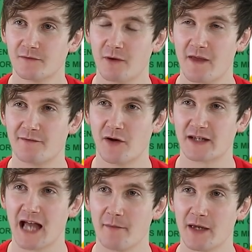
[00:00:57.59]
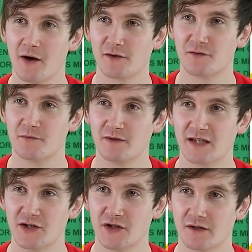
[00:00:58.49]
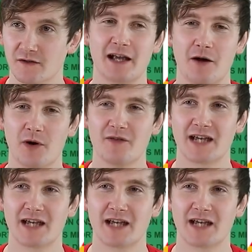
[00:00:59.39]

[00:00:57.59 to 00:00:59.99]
where they have all the cameos from musicians. And one of